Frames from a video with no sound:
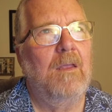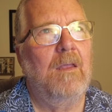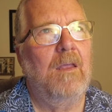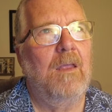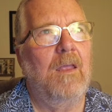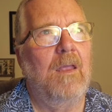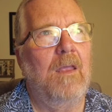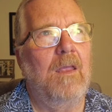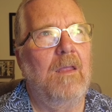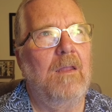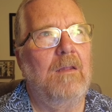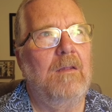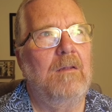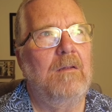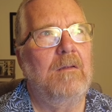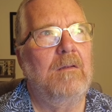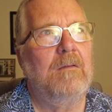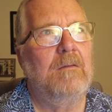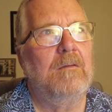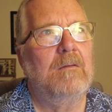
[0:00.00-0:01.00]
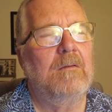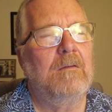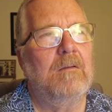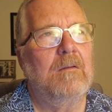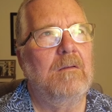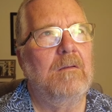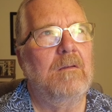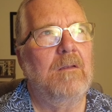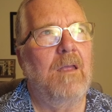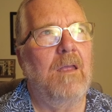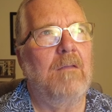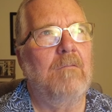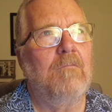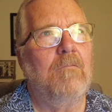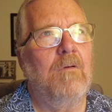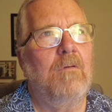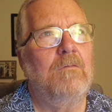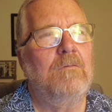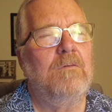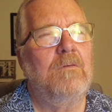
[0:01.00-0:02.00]
and I
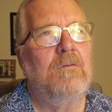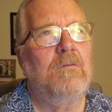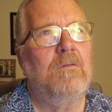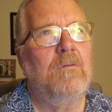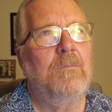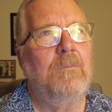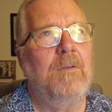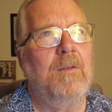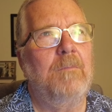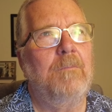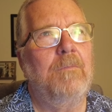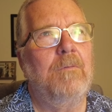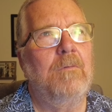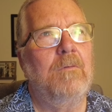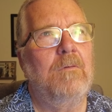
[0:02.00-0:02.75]
wrote to the people